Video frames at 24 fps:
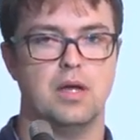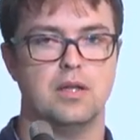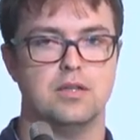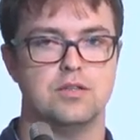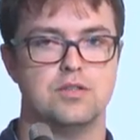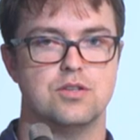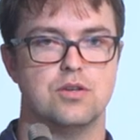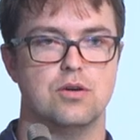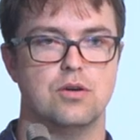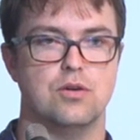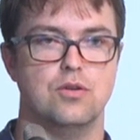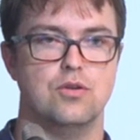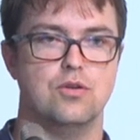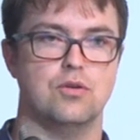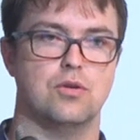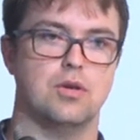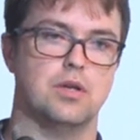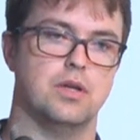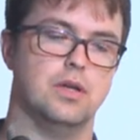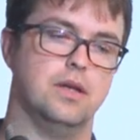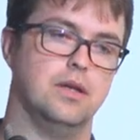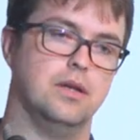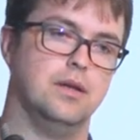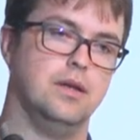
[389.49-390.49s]
And so you
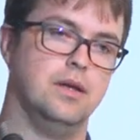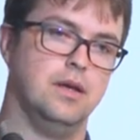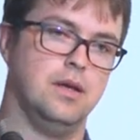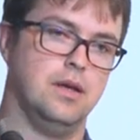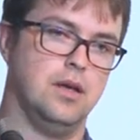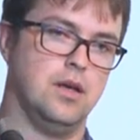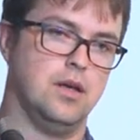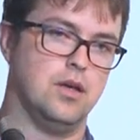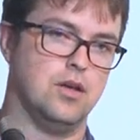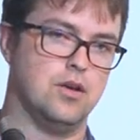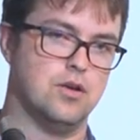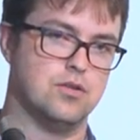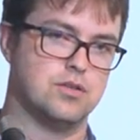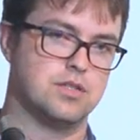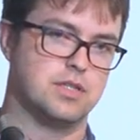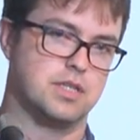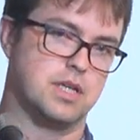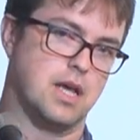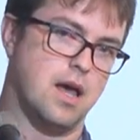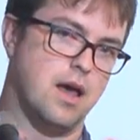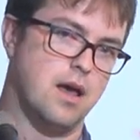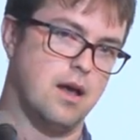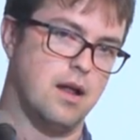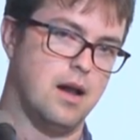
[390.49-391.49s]
can you know,
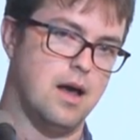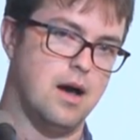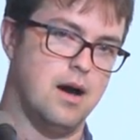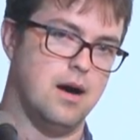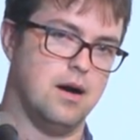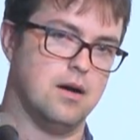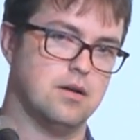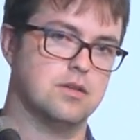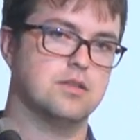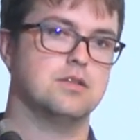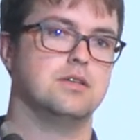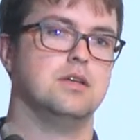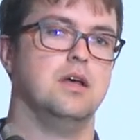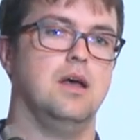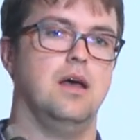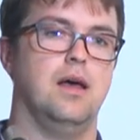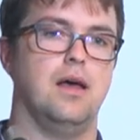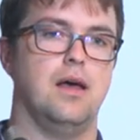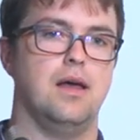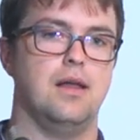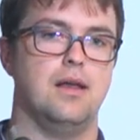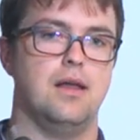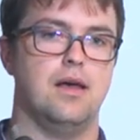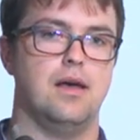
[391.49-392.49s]
scale out
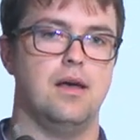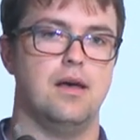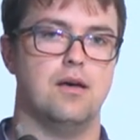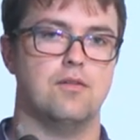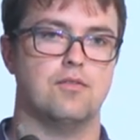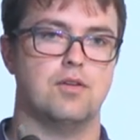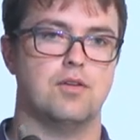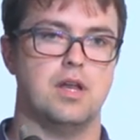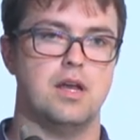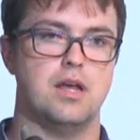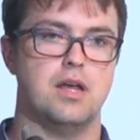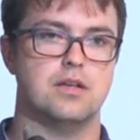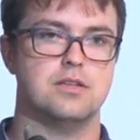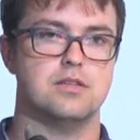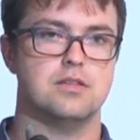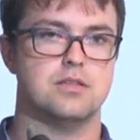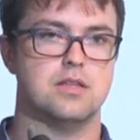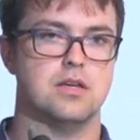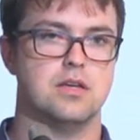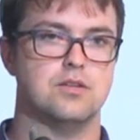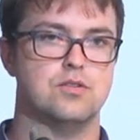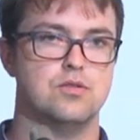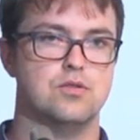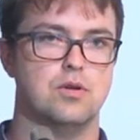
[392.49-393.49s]
and have connectors
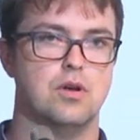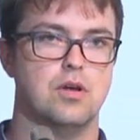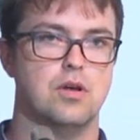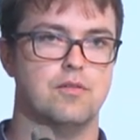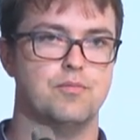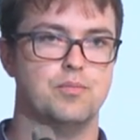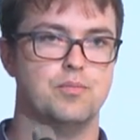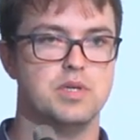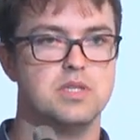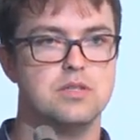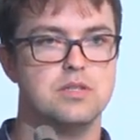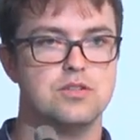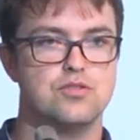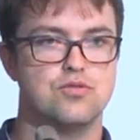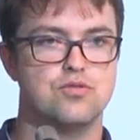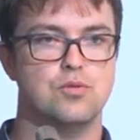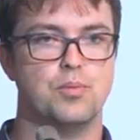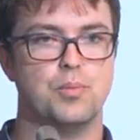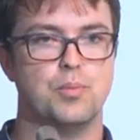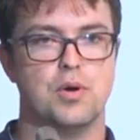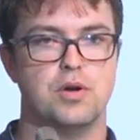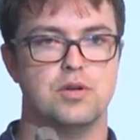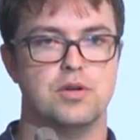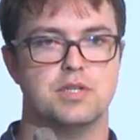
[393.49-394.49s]
that do a lot of business rule
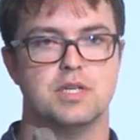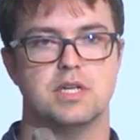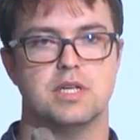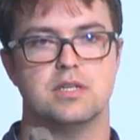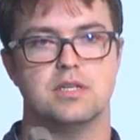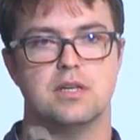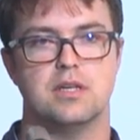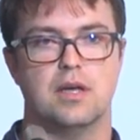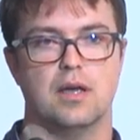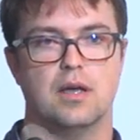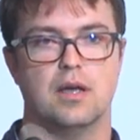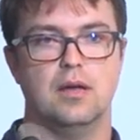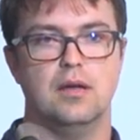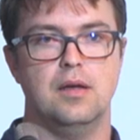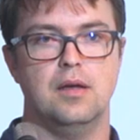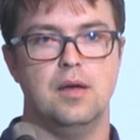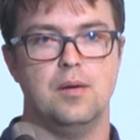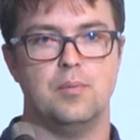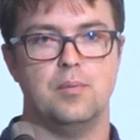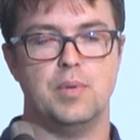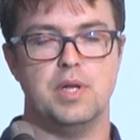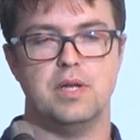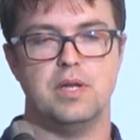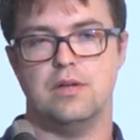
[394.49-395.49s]
processing
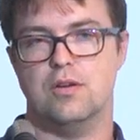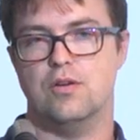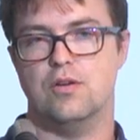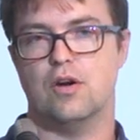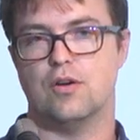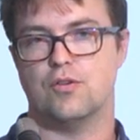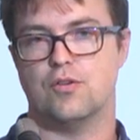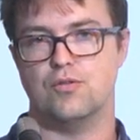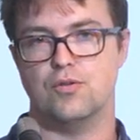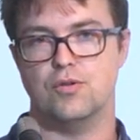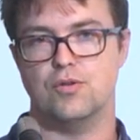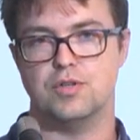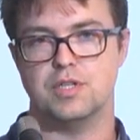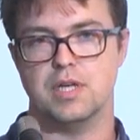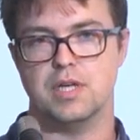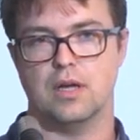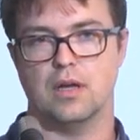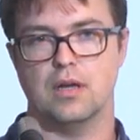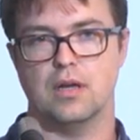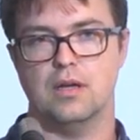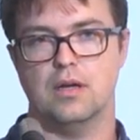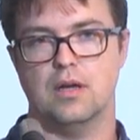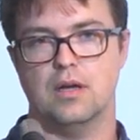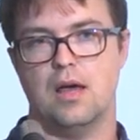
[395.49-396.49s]
but not
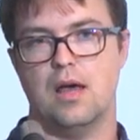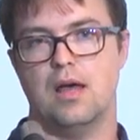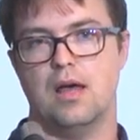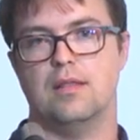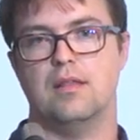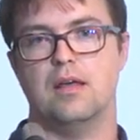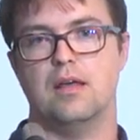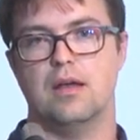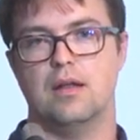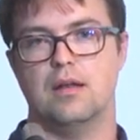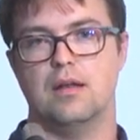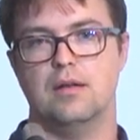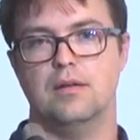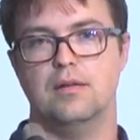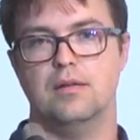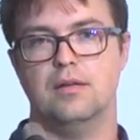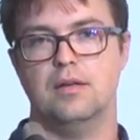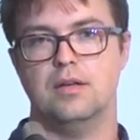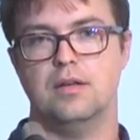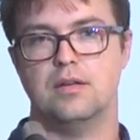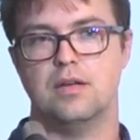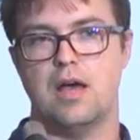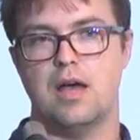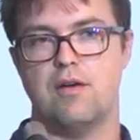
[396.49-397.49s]
routing and then
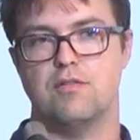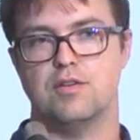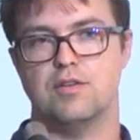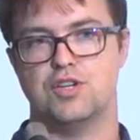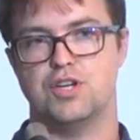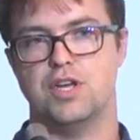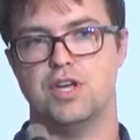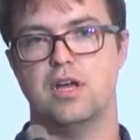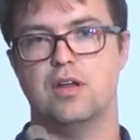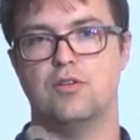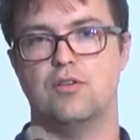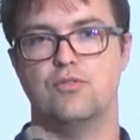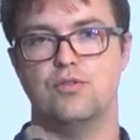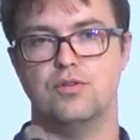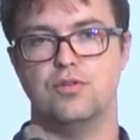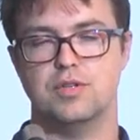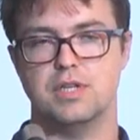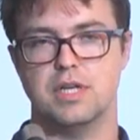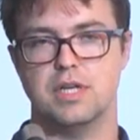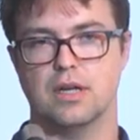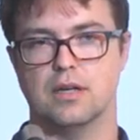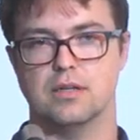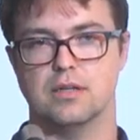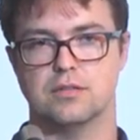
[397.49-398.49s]
have a shared
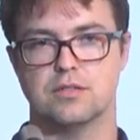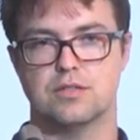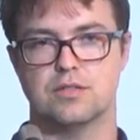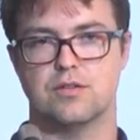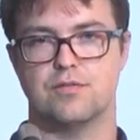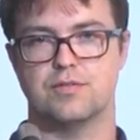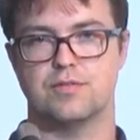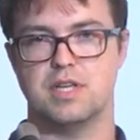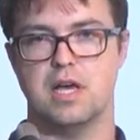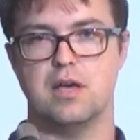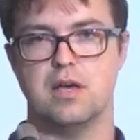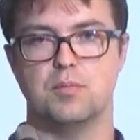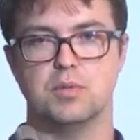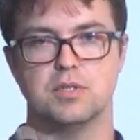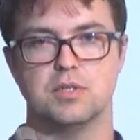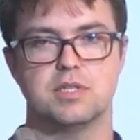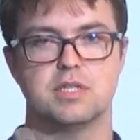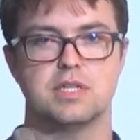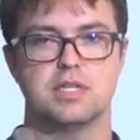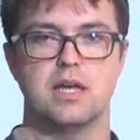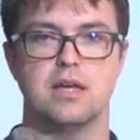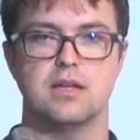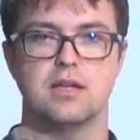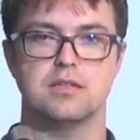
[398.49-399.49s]
routing sort of table
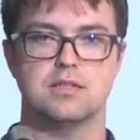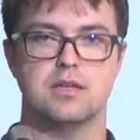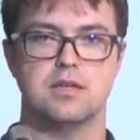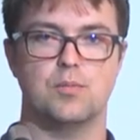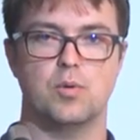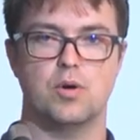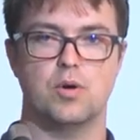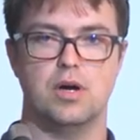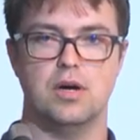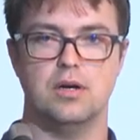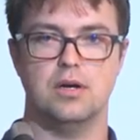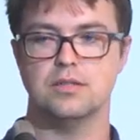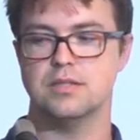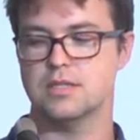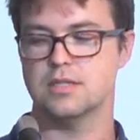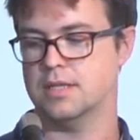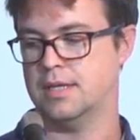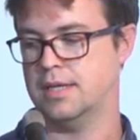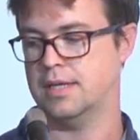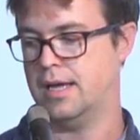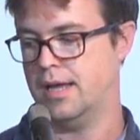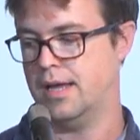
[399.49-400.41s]
state somewhere else.